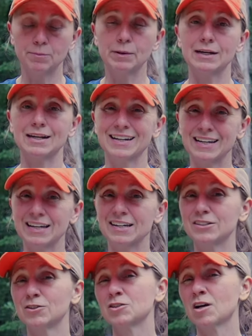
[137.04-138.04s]
but
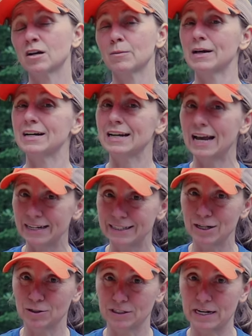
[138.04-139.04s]
again, you're talking about an eighty
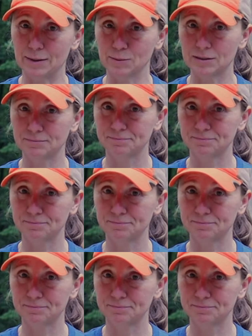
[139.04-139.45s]
dollar camera.